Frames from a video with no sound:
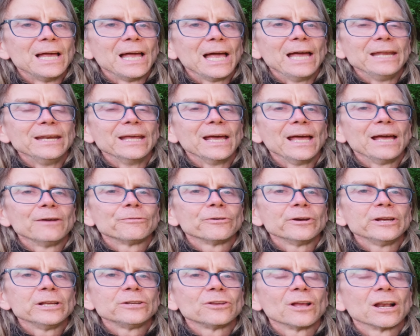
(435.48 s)
And
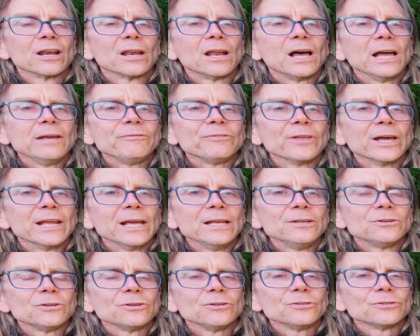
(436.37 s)
every life that
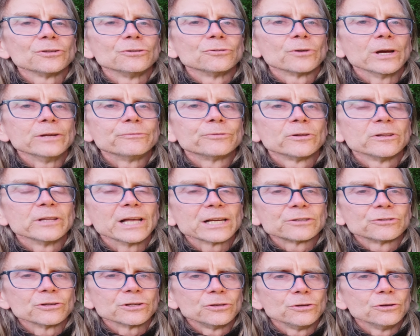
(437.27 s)
ends is a dreadful
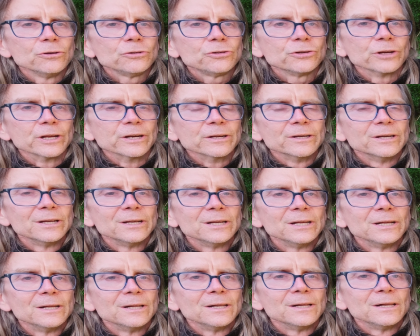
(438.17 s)
execution.
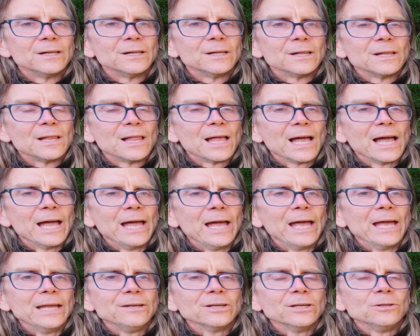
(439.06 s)

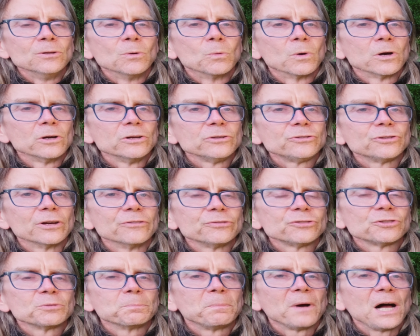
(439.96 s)
And in the words
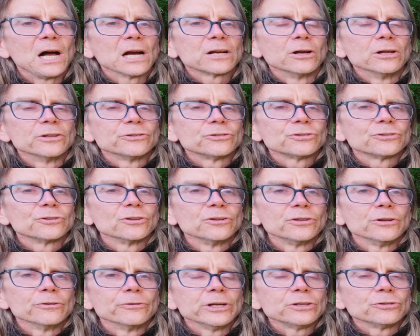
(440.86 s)
of Spock on
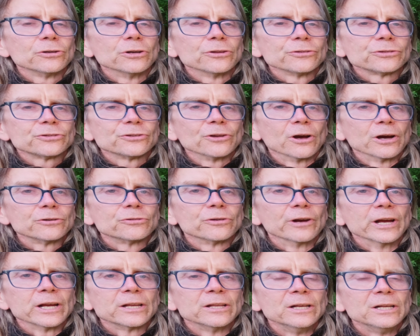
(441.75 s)
the original Star
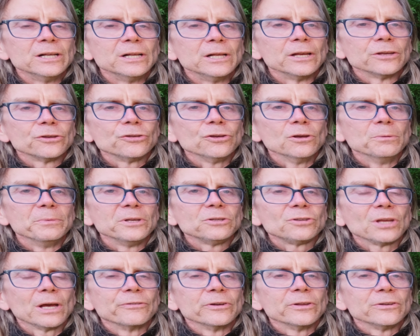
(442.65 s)
Trek,
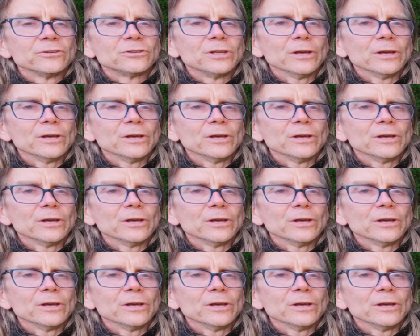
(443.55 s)
humans have